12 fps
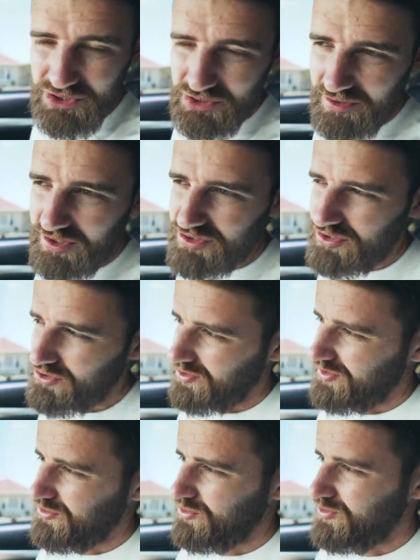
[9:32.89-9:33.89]
stretch to
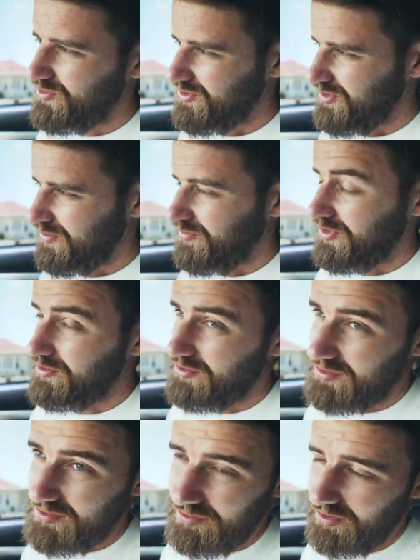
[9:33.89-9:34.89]
try and do UTMB
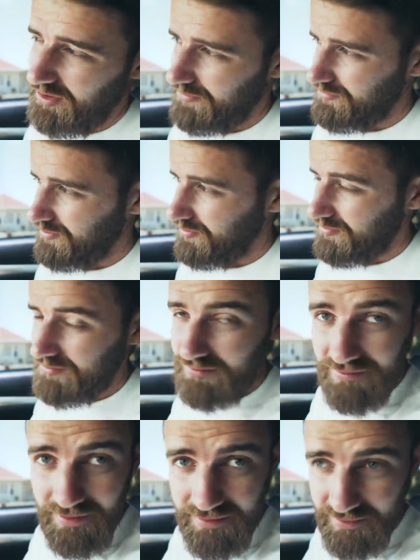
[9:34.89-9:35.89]
this year after
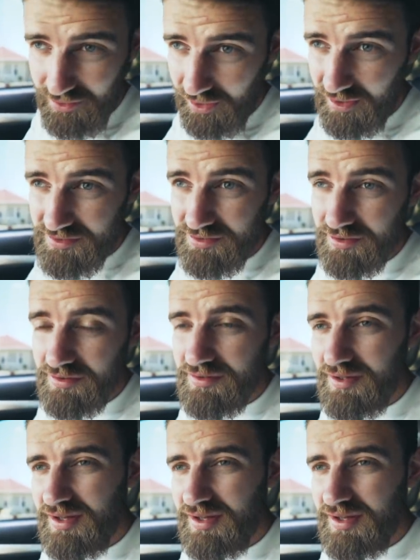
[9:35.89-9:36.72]
last year.